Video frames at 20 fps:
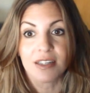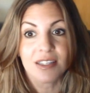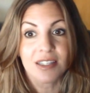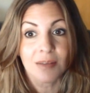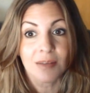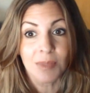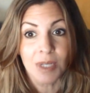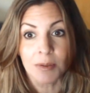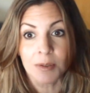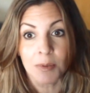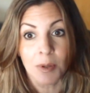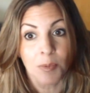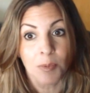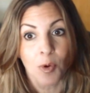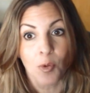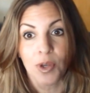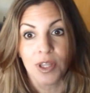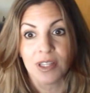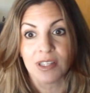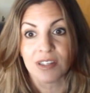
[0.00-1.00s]
Because sometimes
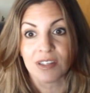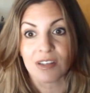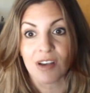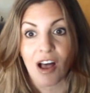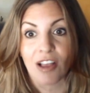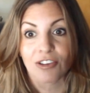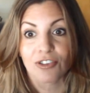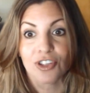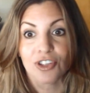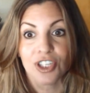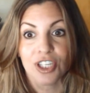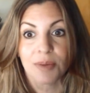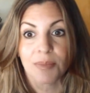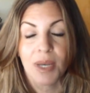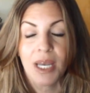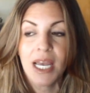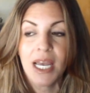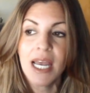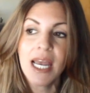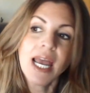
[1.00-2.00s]
people win the scholarship